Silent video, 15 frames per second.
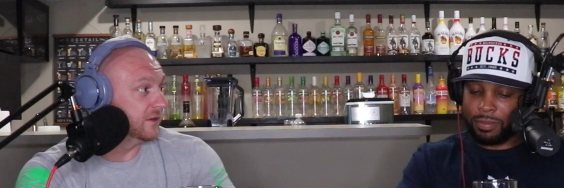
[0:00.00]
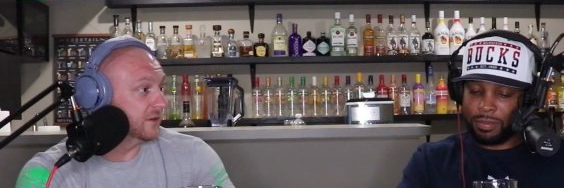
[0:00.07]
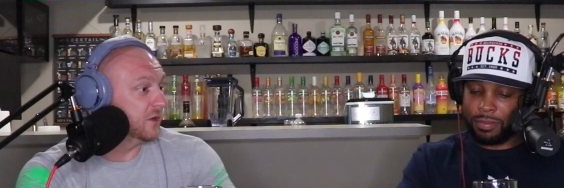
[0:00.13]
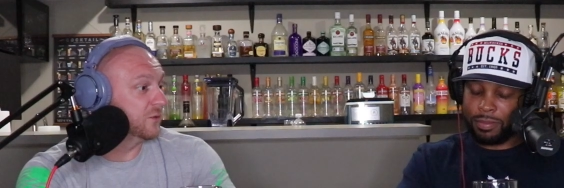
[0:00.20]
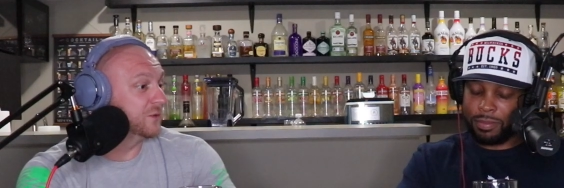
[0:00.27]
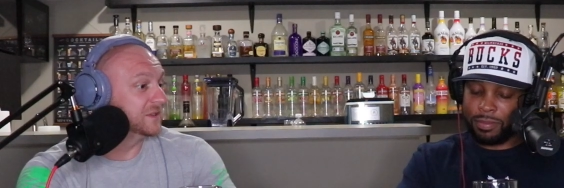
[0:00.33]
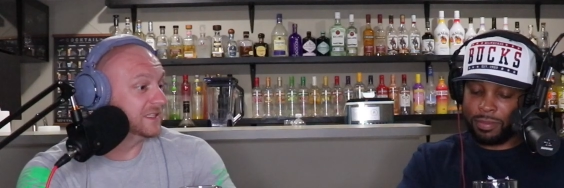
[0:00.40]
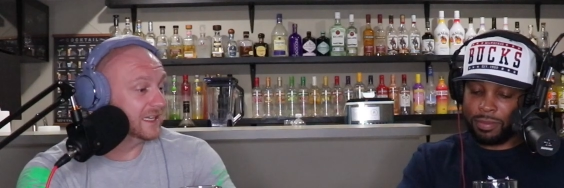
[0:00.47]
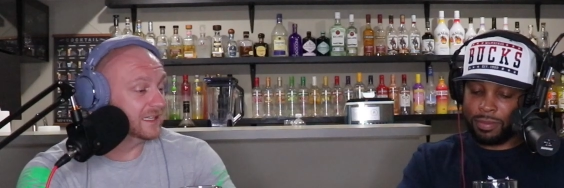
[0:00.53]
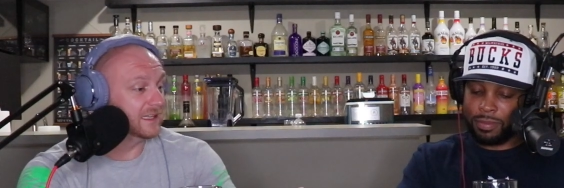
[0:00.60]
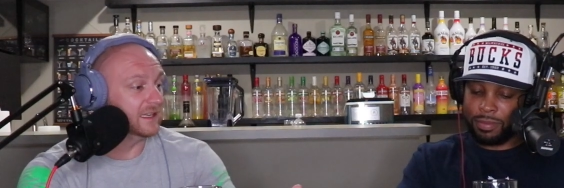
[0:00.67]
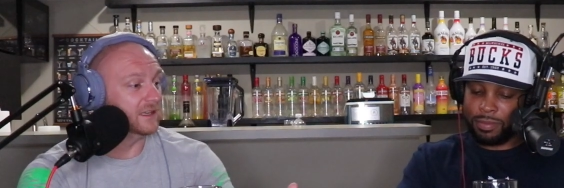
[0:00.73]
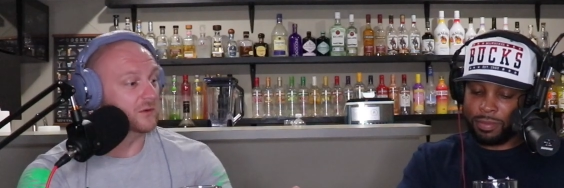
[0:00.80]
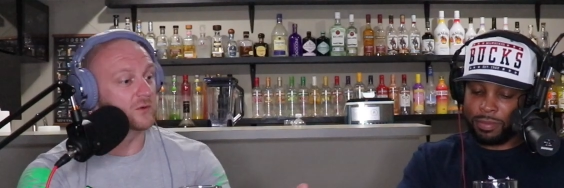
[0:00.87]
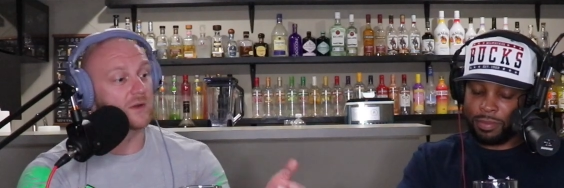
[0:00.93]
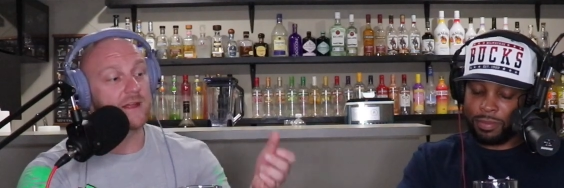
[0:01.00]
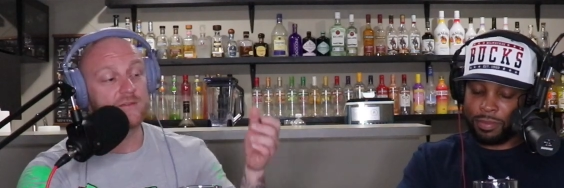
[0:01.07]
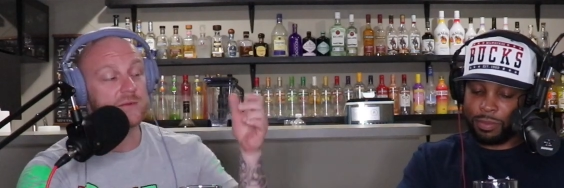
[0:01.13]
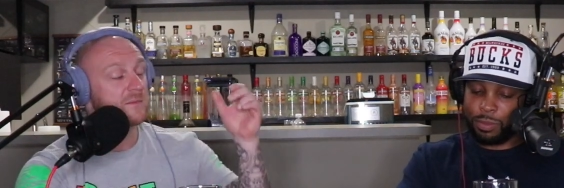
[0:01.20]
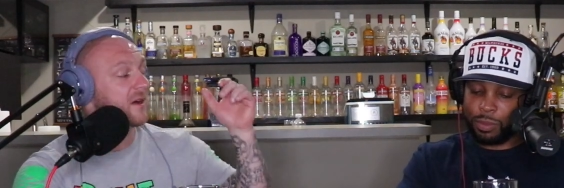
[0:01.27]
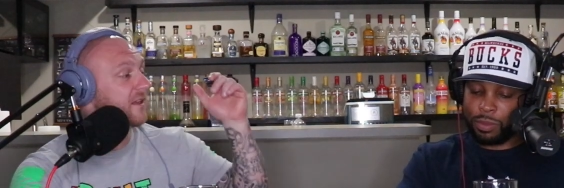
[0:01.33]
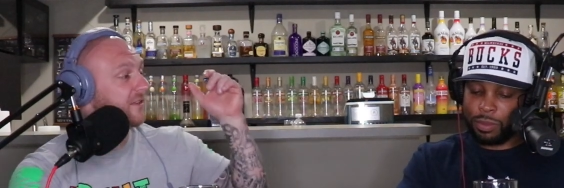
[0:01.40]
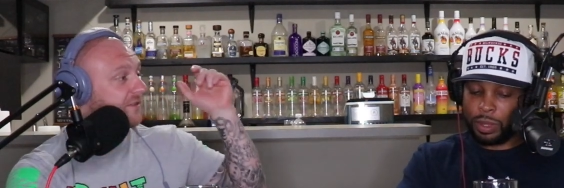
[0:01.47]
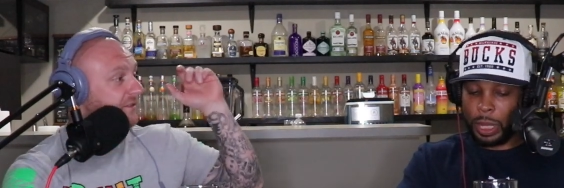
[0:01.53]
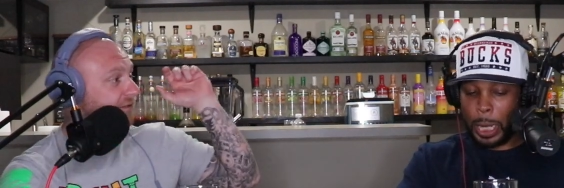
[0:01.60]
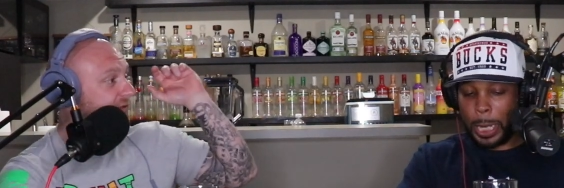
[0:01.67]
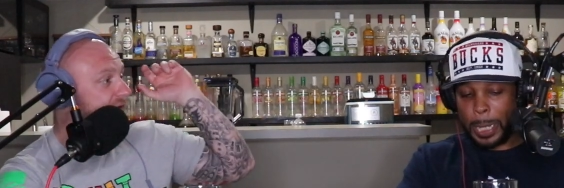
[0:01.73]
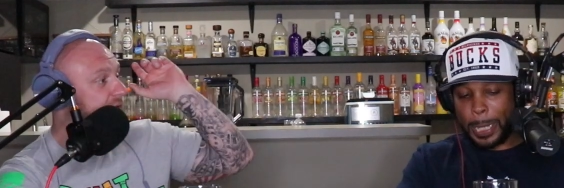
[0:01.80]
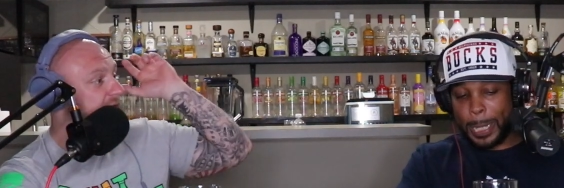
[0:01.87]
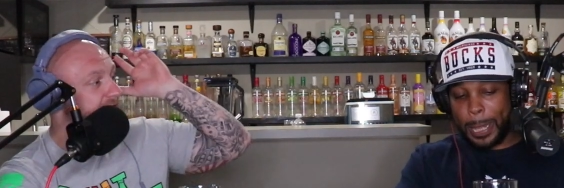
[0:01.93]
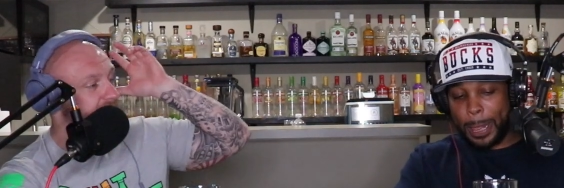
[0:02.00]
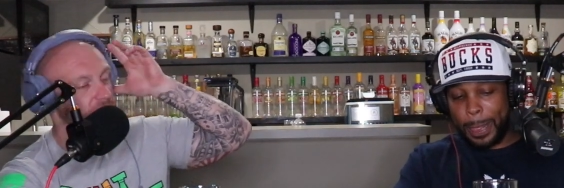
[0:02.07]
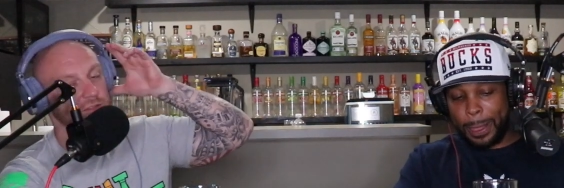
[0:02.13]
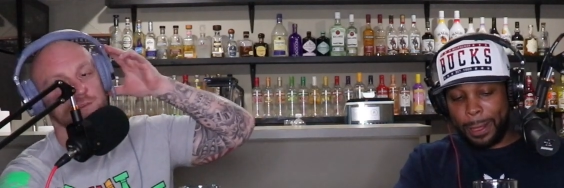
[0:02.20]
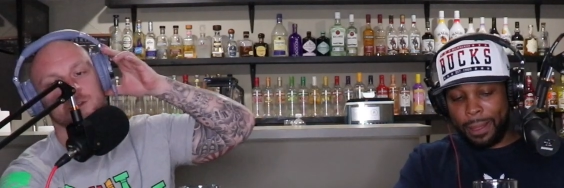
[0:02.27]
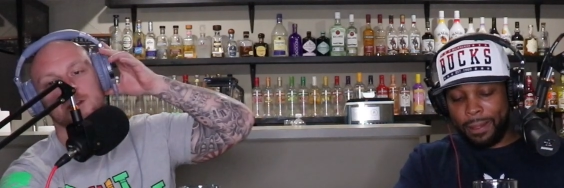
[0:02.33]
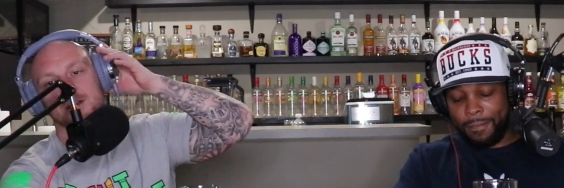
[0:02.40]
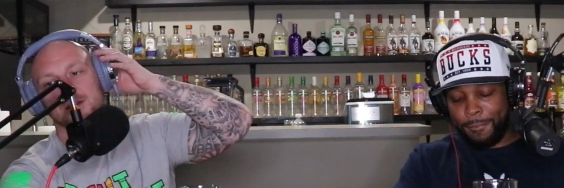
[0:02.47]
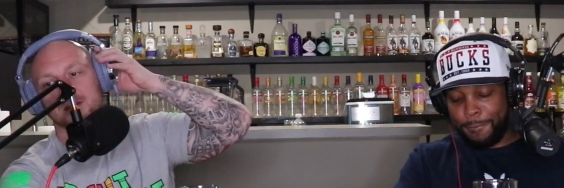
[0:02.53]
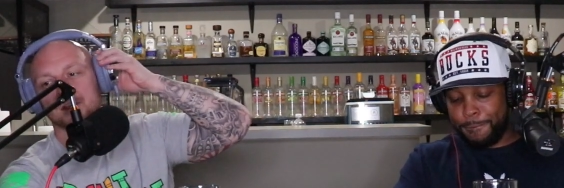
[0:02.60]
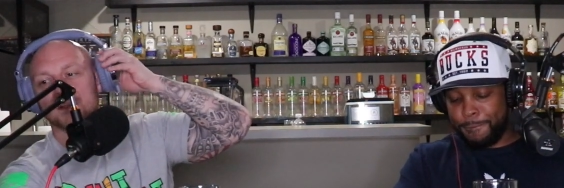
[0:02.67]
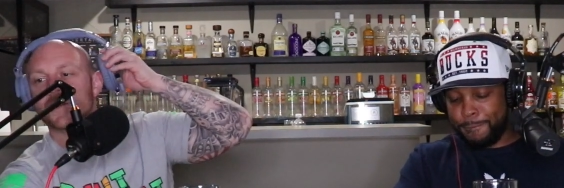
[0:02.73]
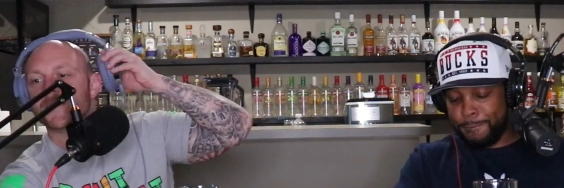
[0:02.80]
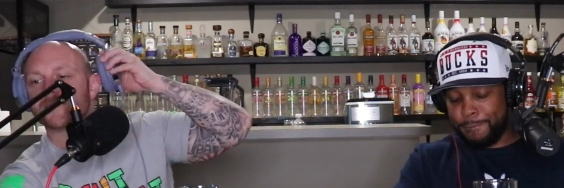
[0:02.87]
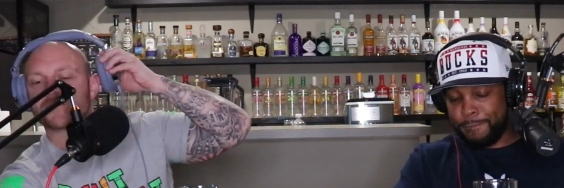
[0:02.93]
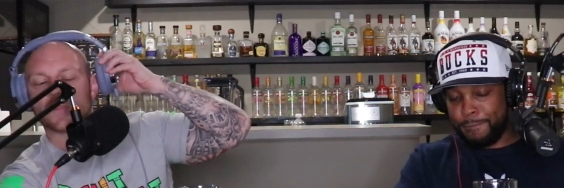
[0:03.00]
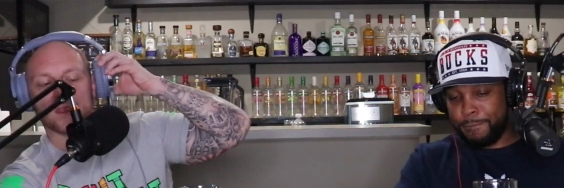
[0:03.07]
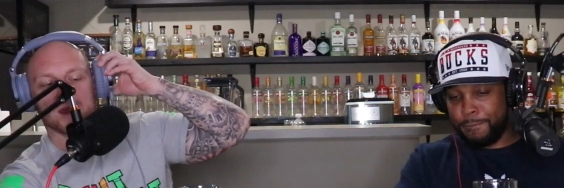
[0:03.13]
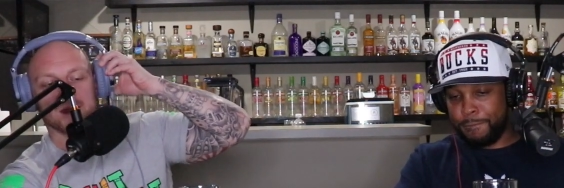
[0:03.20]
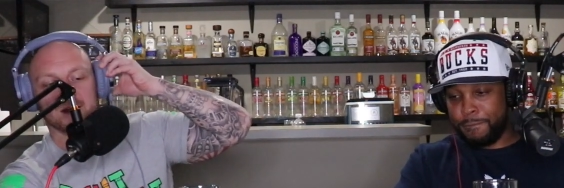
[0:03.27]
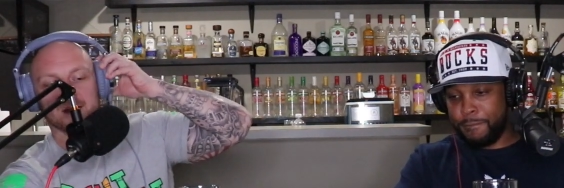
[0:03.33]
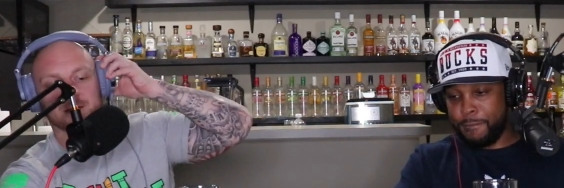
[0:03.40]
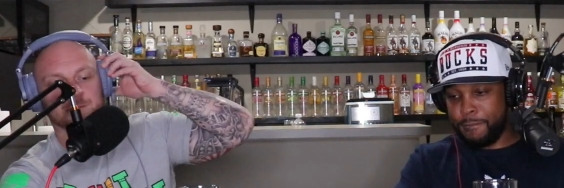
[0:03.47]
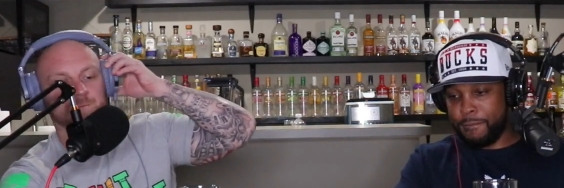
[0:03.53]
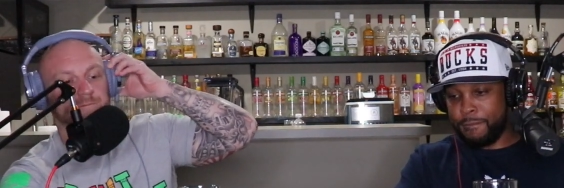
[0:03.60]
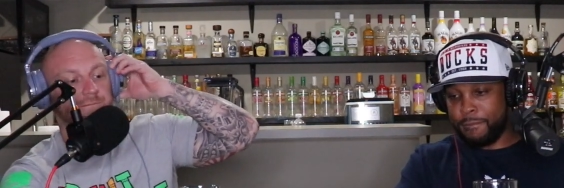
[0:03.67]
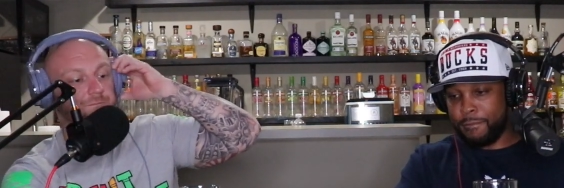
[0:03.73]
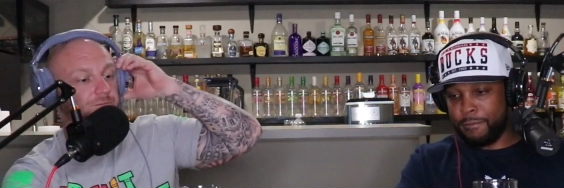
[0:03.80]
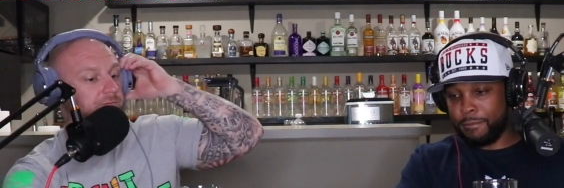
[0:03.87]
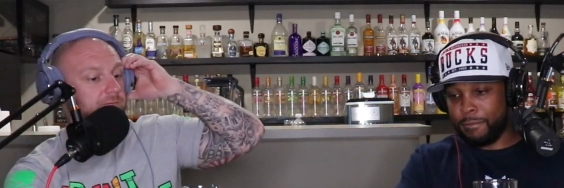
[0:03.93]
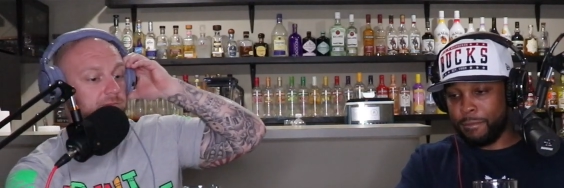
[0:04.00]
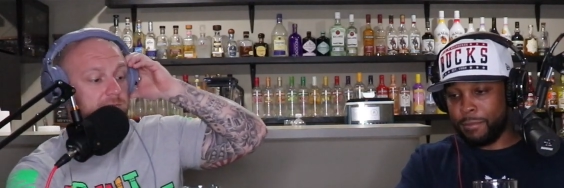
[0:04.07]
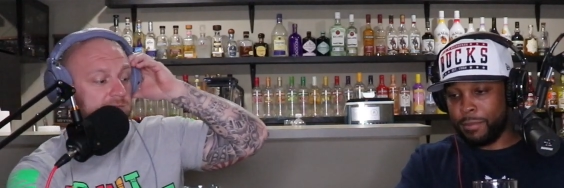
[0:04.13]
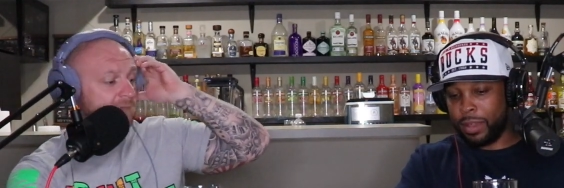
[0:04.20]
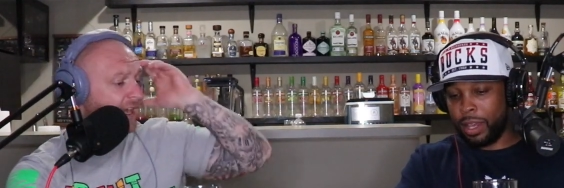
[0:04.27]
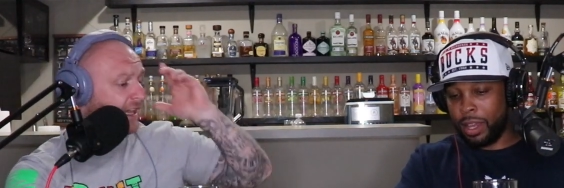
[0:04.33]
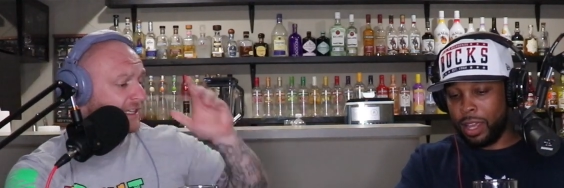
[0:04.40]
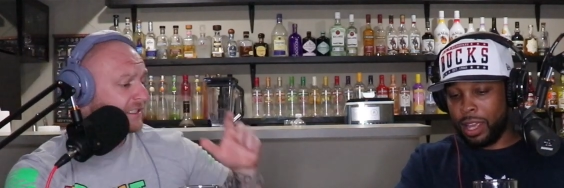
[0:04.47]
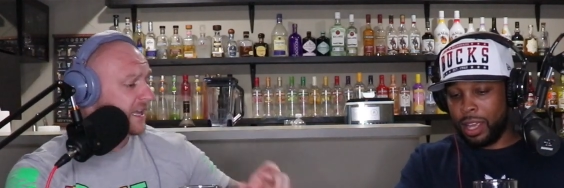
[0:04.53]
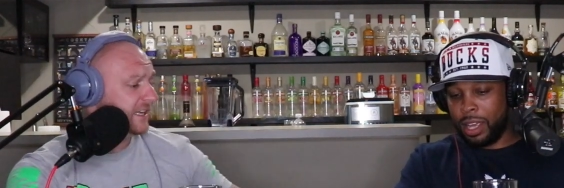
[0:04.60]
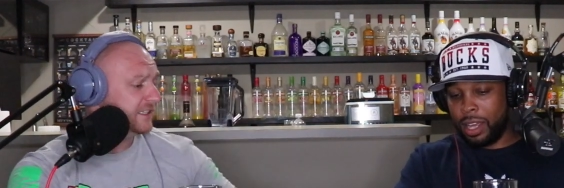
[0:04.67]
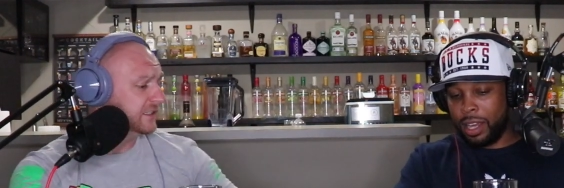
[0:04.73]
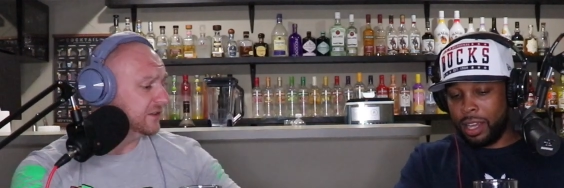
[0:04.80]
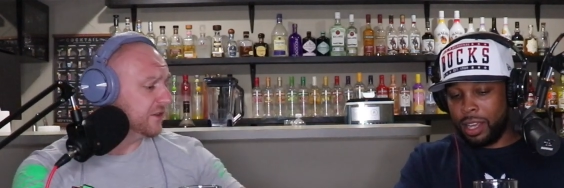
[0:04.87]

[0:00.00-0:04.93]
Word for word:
Speaker 1: you know routinely or every month there's a new issue. Um, and it's not just